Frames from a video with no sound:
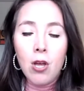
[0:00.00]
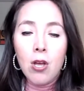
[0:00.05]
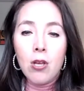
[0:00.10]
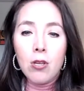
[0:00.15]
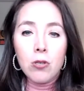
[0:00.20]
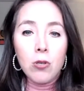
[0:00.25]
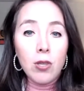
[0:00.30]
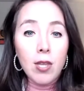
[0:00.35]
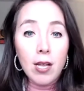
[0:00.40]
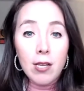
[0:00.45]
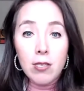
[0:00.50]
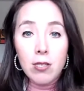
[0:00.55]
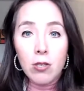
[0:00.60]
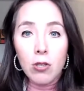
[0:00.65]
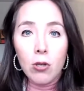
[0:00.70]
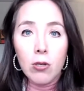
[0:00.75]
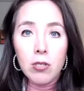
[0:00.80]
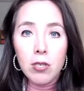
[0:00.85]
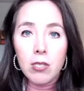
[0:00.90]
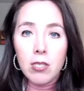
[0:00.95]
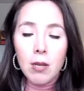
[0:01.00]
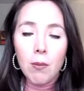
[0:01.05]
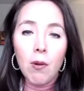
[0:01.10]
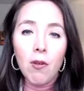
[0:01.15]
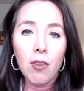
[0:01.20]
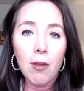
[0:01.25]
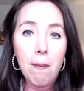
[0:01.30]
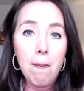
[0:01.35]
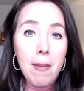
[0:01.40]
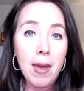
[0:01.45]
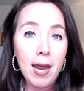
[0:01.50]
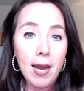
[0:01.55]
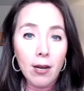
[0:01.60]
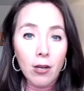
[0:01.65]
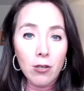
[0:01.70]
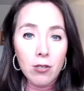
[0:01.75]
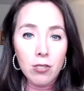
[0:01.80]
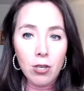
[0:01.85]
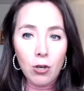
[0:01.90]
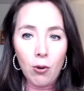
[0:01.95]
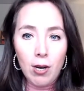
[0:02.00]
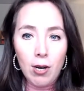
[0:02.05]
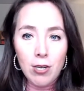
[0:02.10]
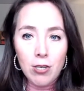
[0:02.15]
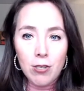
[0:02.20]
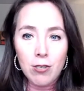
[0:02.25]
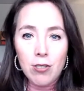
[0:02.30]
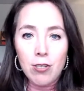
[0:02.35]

So those are some of the main considerations.